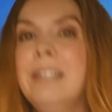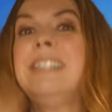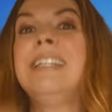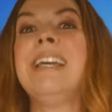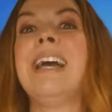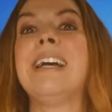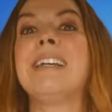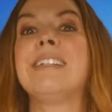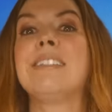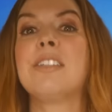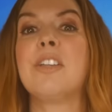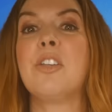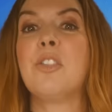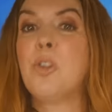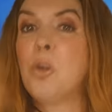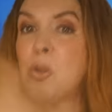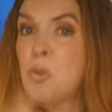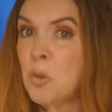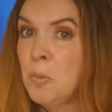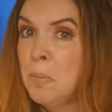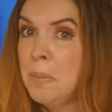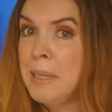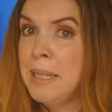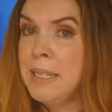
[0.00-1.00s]
Yes, those
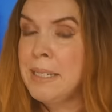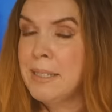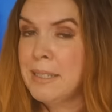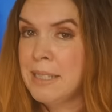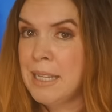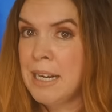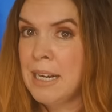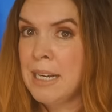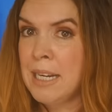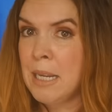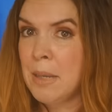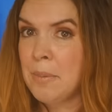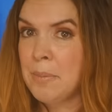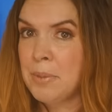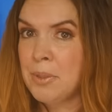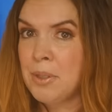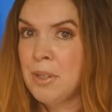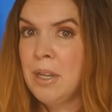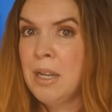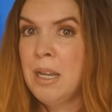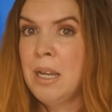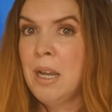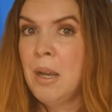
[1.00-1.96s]
would be synonyms.